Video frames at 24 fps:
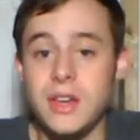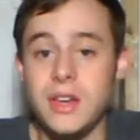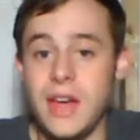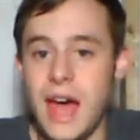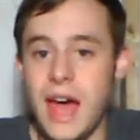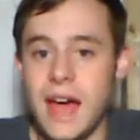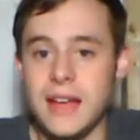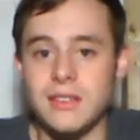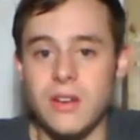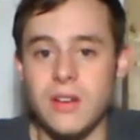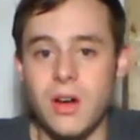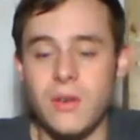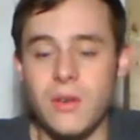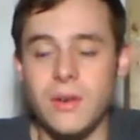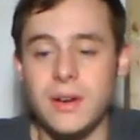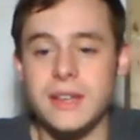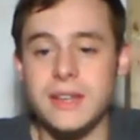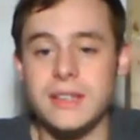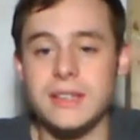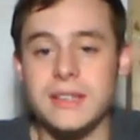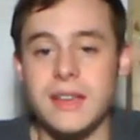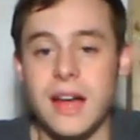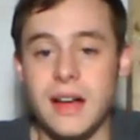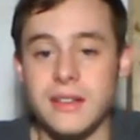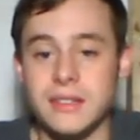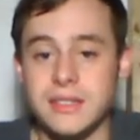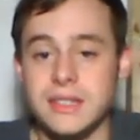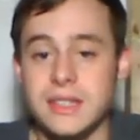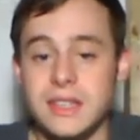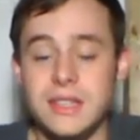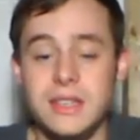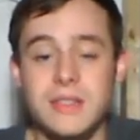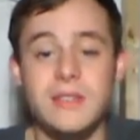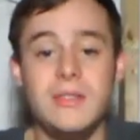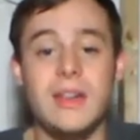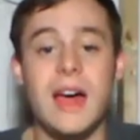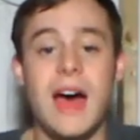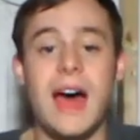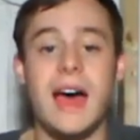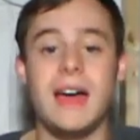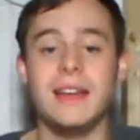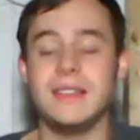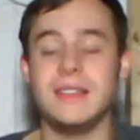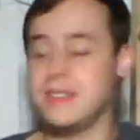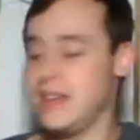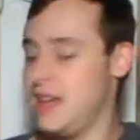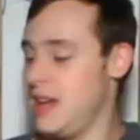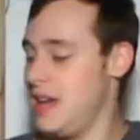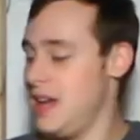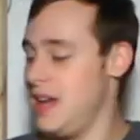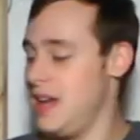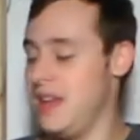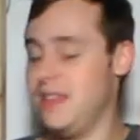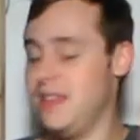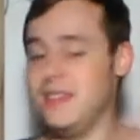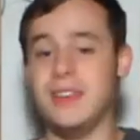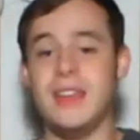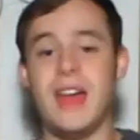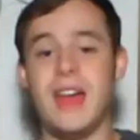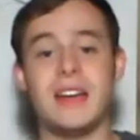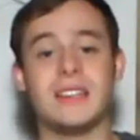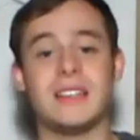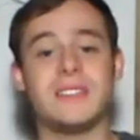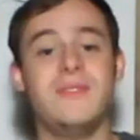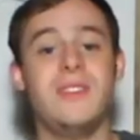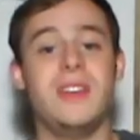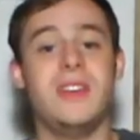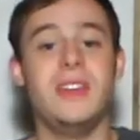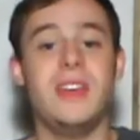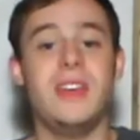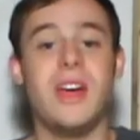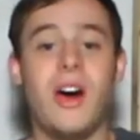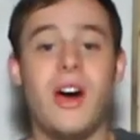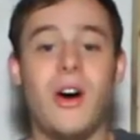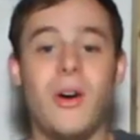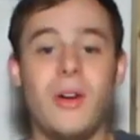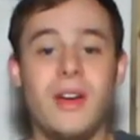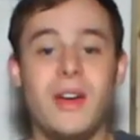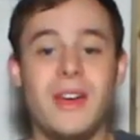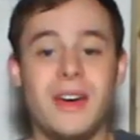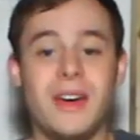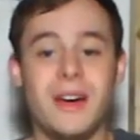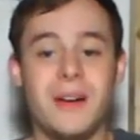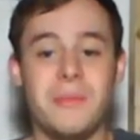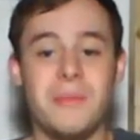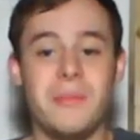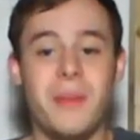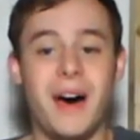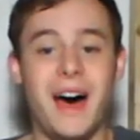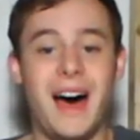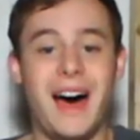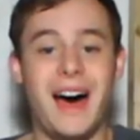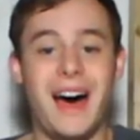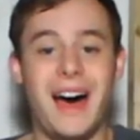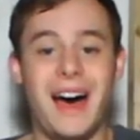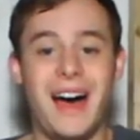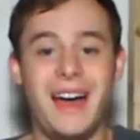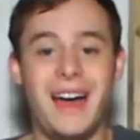As always, I'll see you guys in the next video. Bye.